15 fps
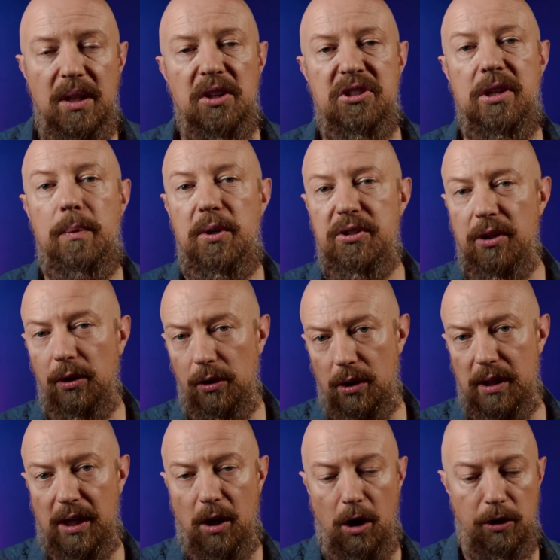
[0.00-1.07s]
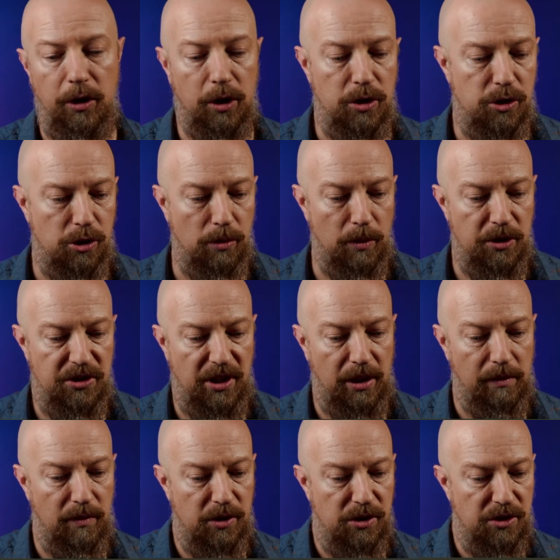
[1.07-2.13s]
See what it's going to look like on the consumer's
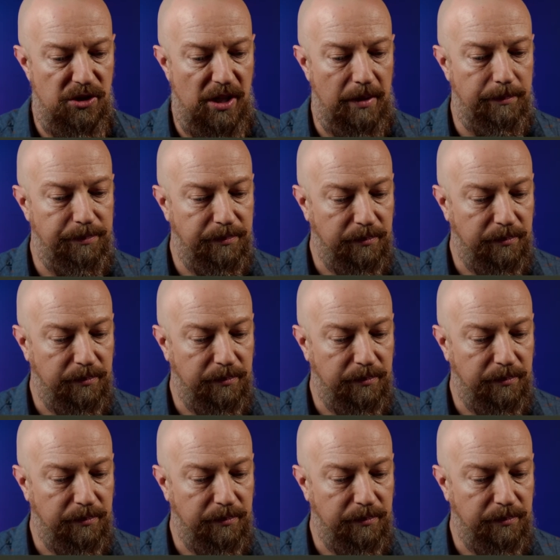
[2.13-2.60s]
television set.